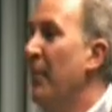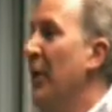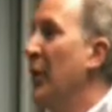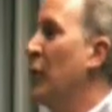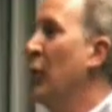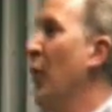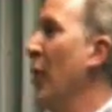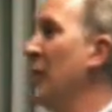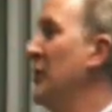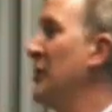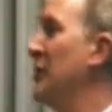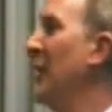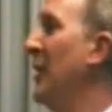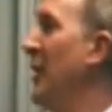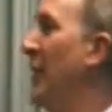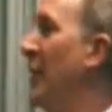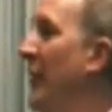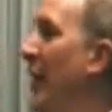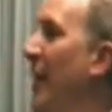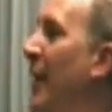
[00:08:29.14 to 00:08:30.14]
But of course,
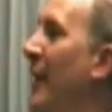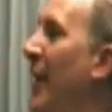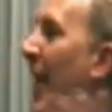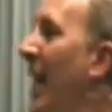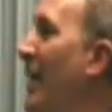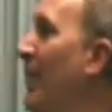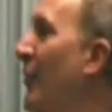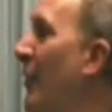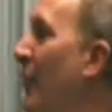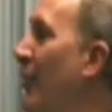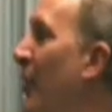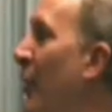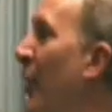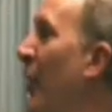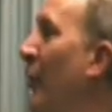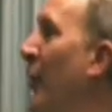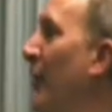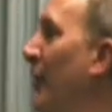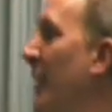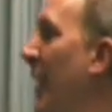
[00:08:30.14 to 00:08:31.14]
they named the
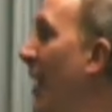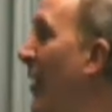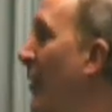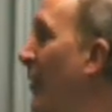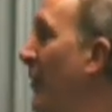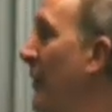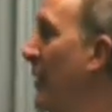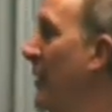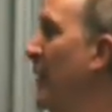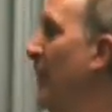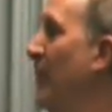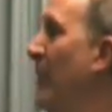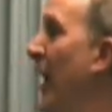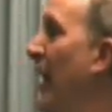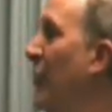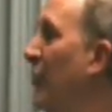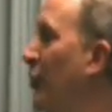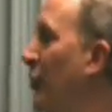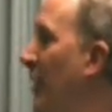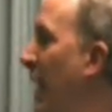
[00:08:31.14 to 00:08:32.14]
bill the
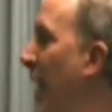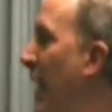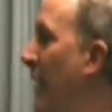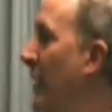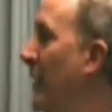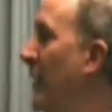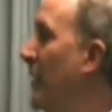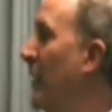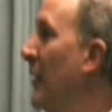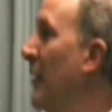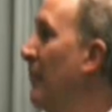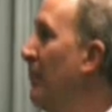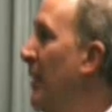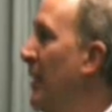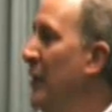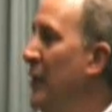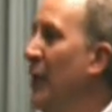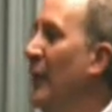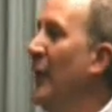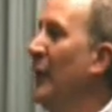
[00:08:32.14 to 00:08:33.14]
Patriot Act,
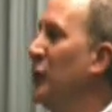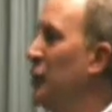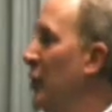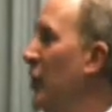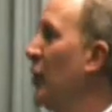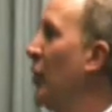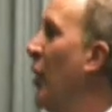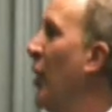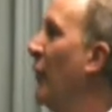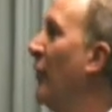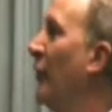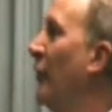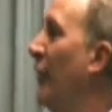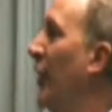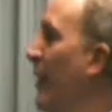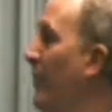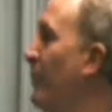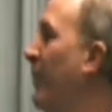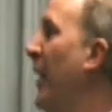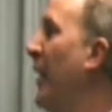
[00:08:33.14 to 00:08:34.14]
but they should have called it the
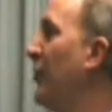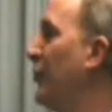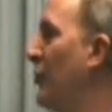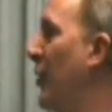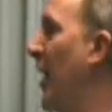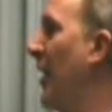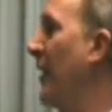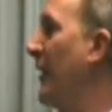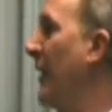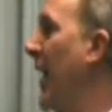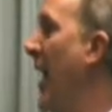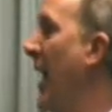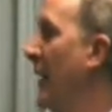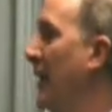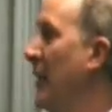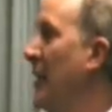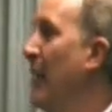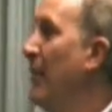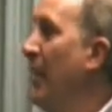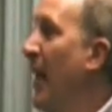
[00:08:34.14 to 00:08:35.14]
Unpatriotic
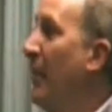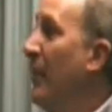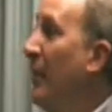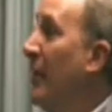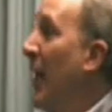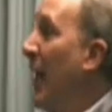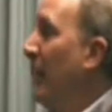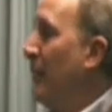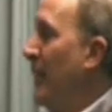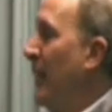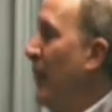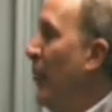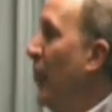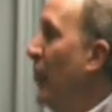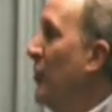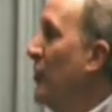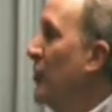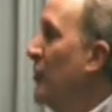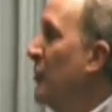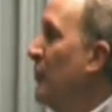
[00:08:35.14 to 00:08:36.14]
Act, and then maybe people
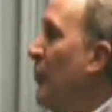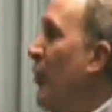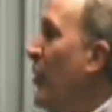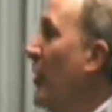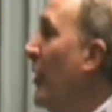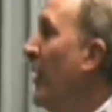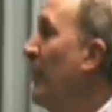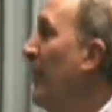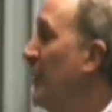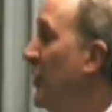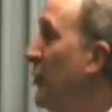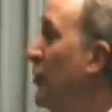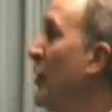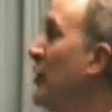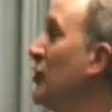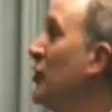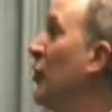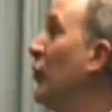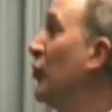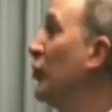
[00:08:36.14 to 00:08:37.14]
wouldn't have supported it. But there
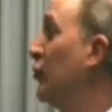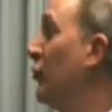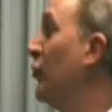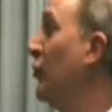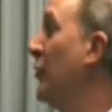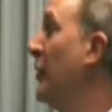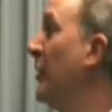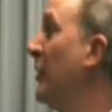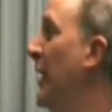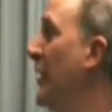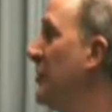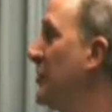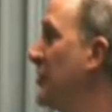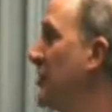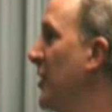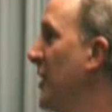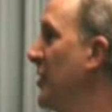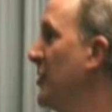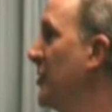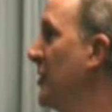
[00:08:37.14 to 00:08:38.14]
is no truth in
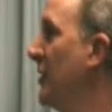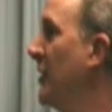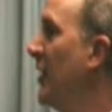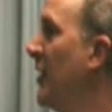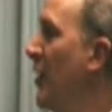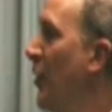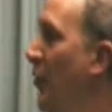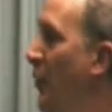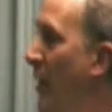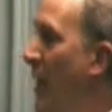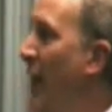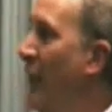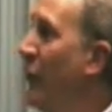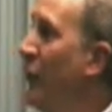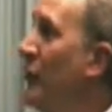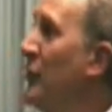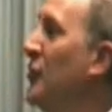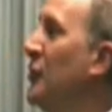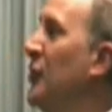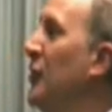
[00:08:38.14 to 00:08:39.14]
legislation.
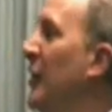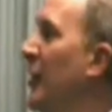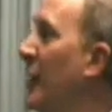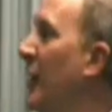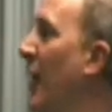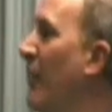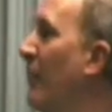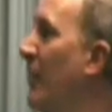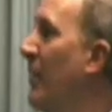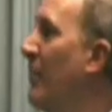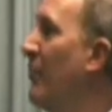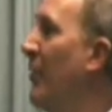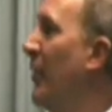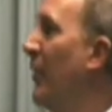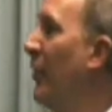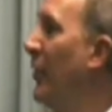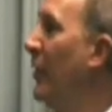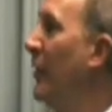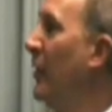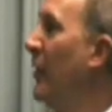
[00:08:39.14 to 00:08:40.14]
Whenever you see a government
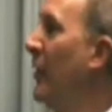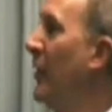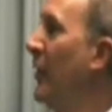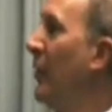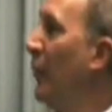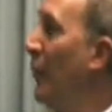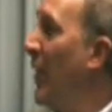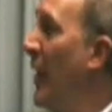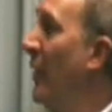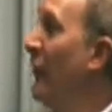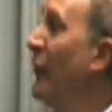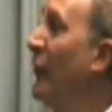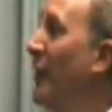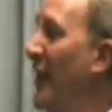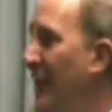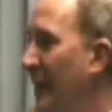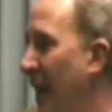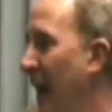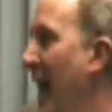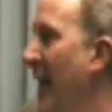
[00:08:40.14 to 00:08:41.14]
bill, whatever
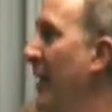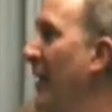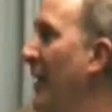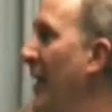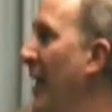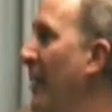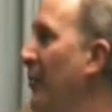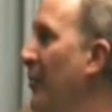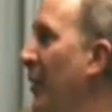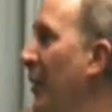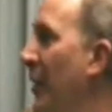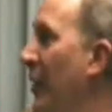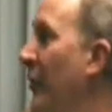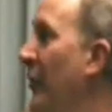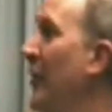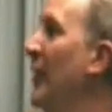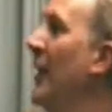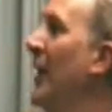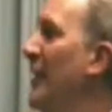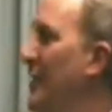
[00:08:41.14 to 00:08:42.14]
the title of that bill
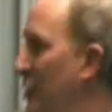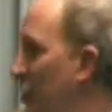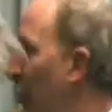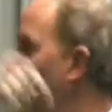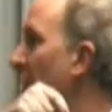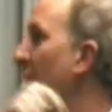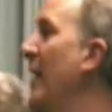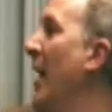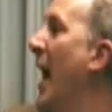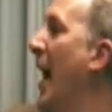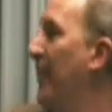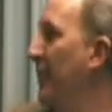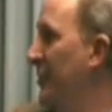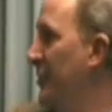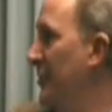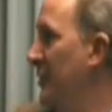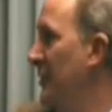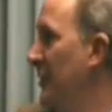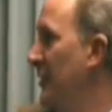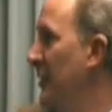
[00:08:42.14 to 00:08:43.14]
is, it's doing the
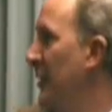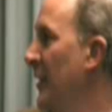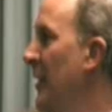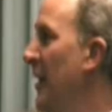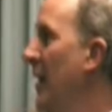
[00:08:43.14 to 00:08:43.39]
opposite.